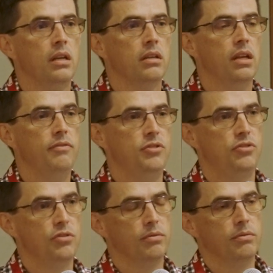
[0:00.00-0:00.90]
if
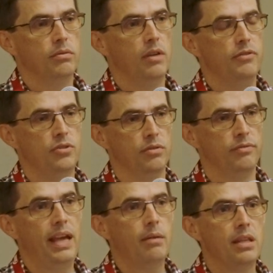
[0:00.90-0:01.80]
it's your
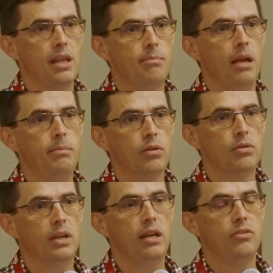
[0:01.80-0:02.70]
family, they may be
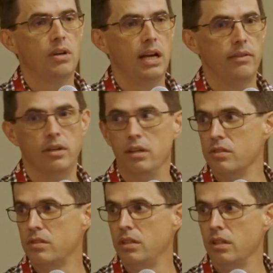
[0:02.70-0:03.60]
okay driving in
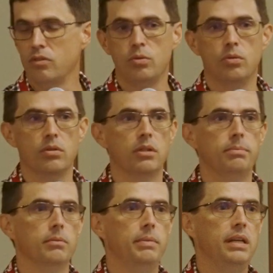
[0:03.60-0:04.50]
a seat that's tore
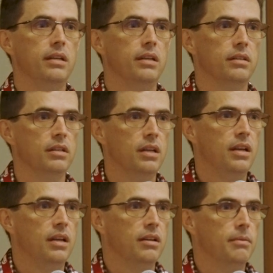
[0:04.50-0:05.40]
up, or being in
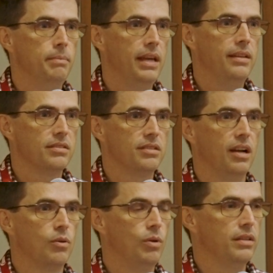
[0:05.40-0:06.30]
a bed that's
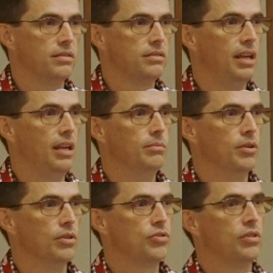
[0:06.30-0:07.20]
not quite the same,
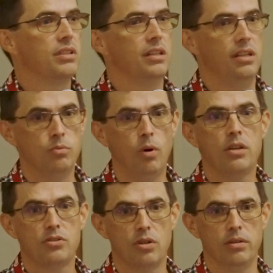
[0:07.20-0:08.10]
or a truck that needs
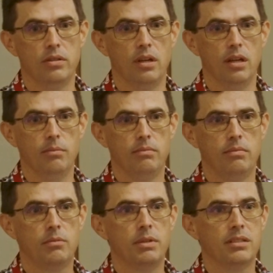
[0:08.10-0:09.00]
washed all the time,
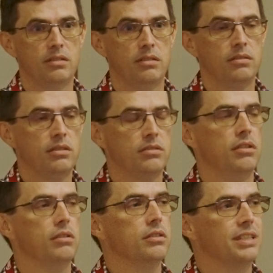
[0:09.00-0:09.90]
because
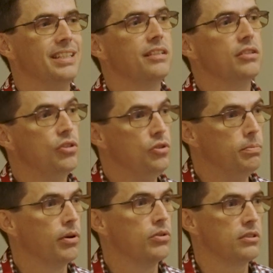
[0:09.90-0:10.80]
they're connected to
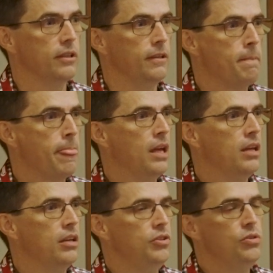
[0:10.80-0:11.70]
you personally.
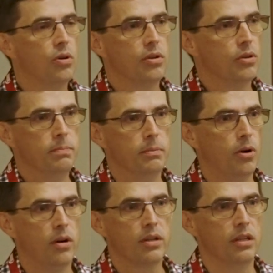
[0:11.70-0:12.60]
You go to the open
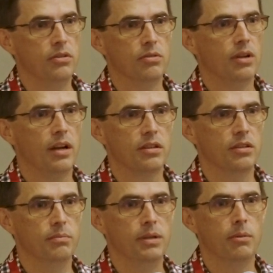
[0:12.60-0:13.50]
market and you're not
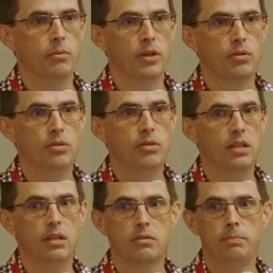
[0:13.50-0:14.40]
going to be able to recruit
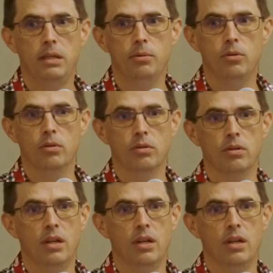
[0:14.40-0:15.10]
against people who are